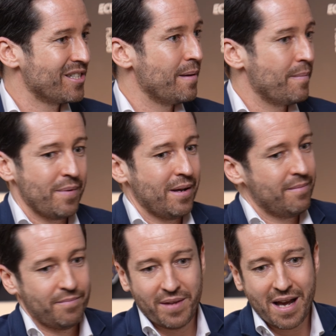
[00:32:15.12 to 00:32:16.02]

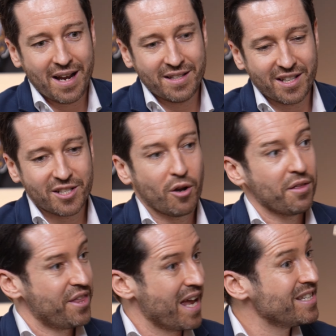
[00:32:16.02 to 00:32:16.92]
an
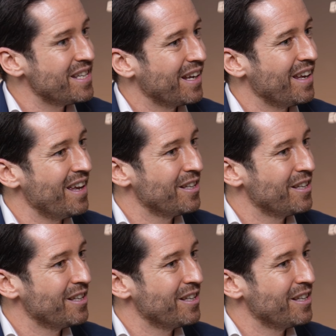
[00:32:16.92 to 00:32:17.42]
authentic